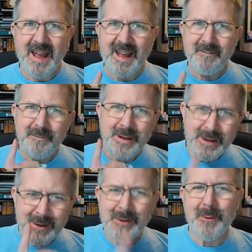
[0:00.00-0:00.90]
Have
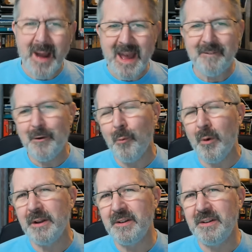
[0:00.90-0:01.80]
you ever
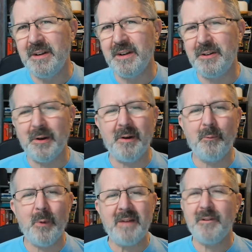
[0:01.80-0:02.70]
wondered
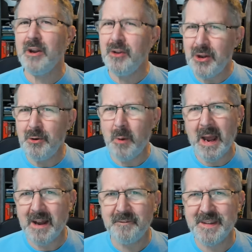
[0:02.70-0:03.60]
whether you
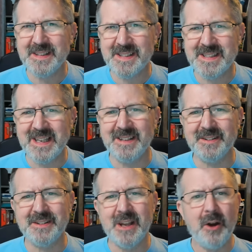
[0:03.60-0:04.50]
have the
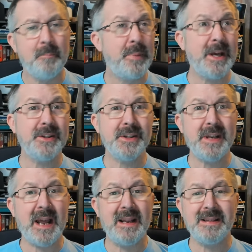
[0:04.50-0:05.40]
skills,
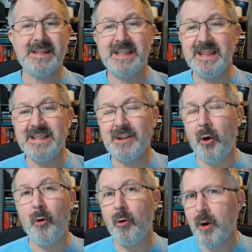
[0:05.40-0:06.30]
personalities,
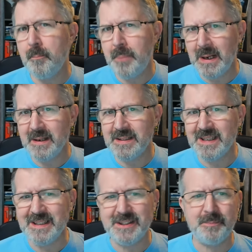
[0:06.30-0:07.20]
or
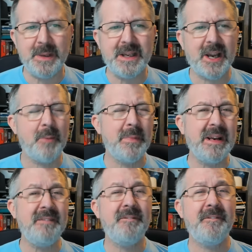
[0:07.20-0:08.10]
ability to become an
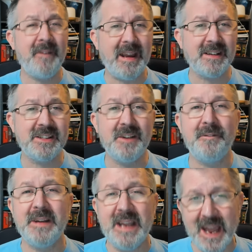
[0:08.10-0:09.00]

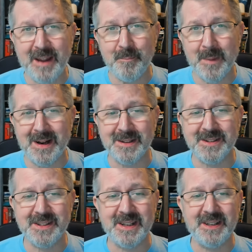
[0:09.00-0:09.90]
effective game
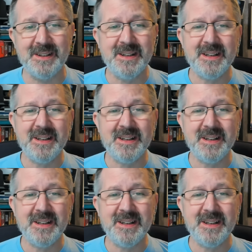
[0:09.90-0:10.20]
master?